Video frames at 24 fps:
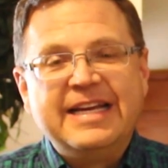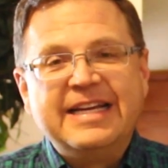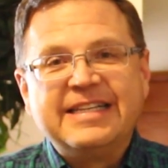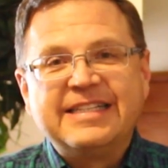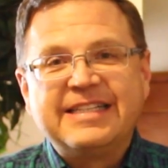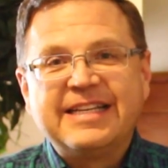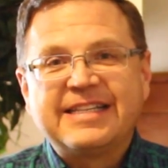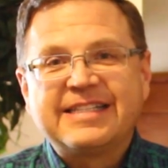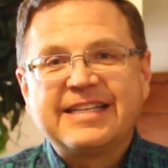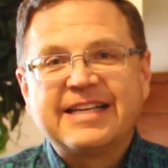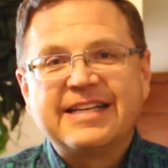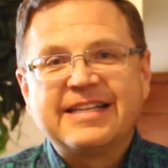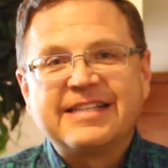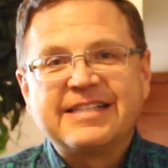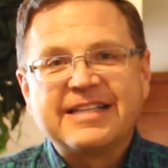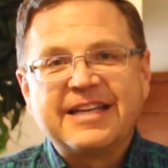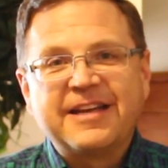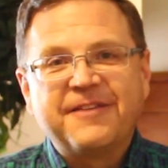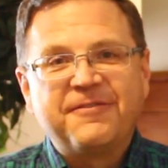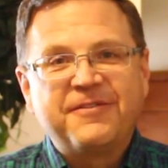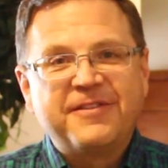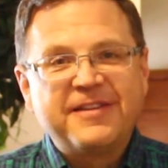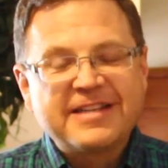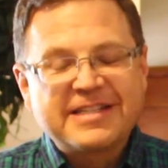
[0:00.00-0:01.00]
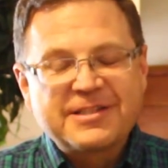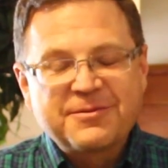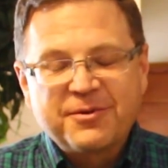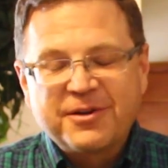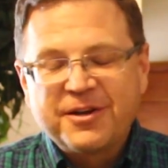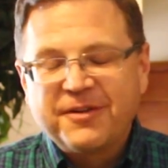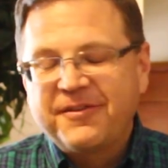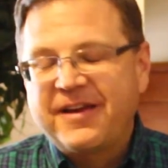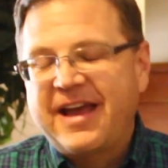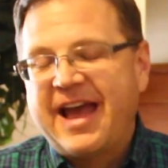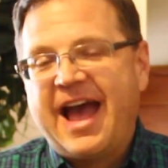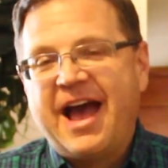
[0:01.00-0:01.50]
She says, if this would
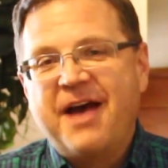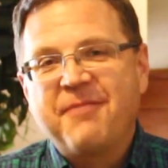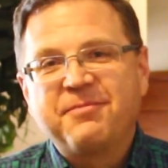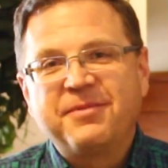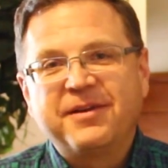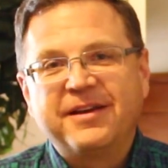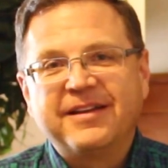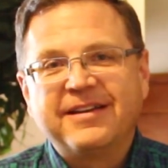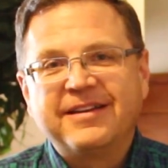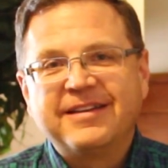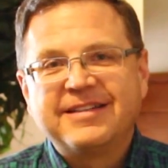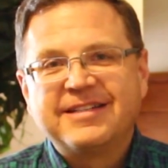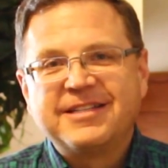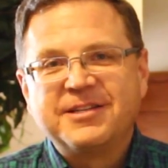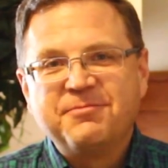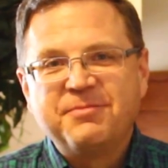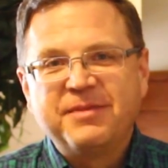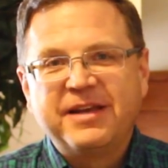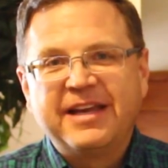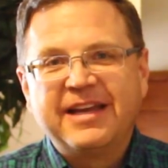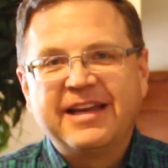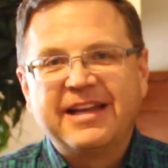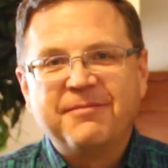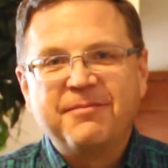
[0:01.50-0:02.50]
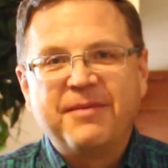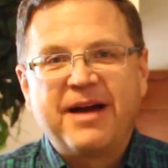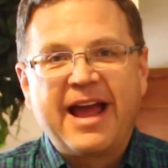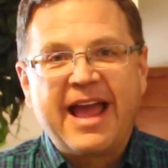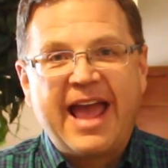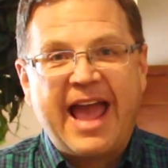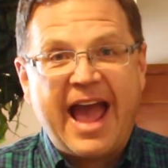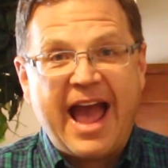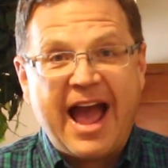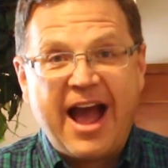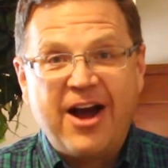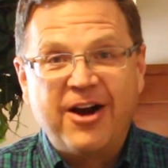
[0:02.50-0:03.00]
have happened to me in my
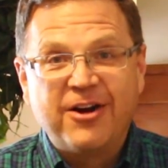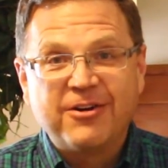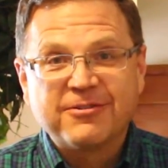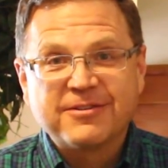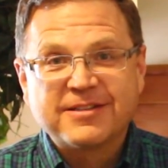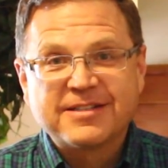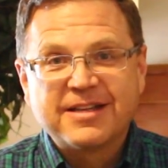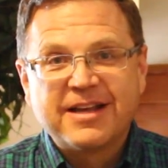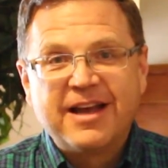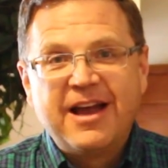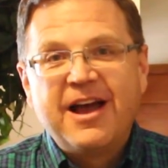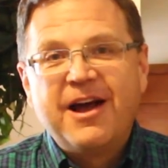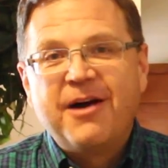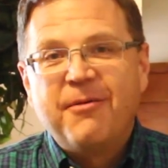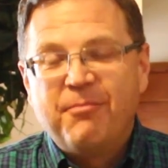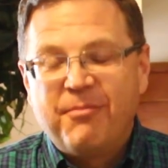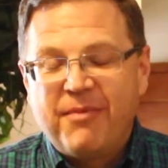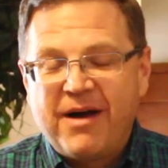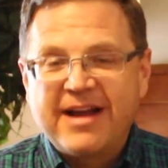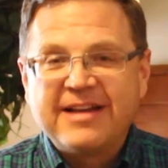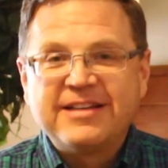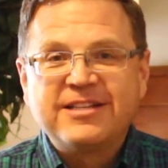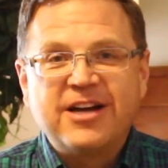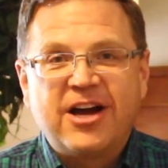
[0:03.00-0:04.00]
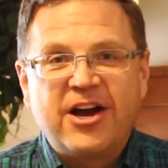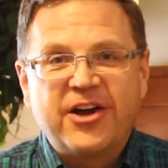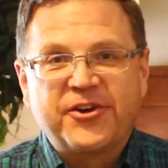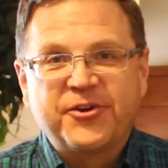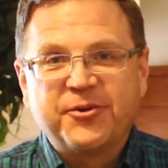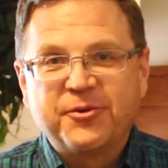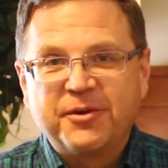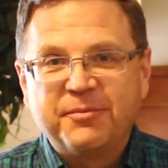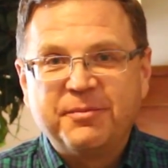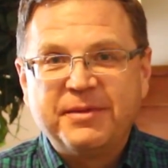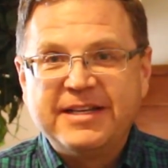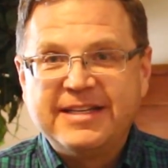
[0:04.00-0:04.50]
house, my
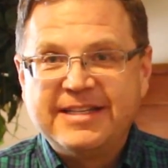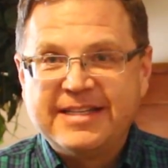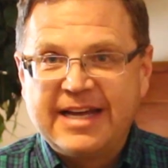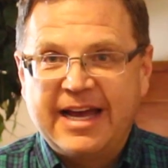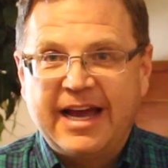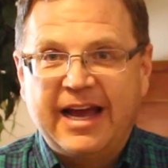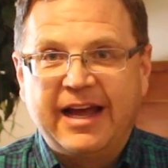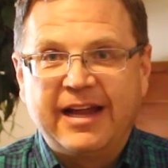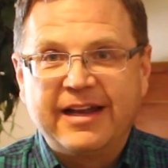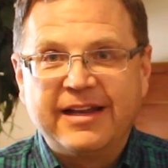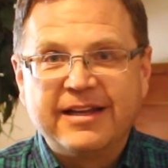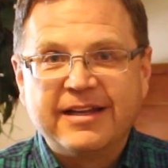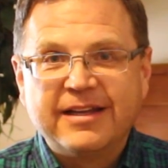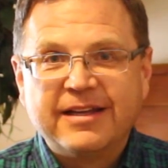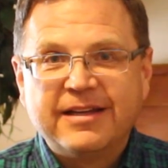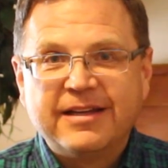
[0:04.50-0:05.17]
daughter would be dead,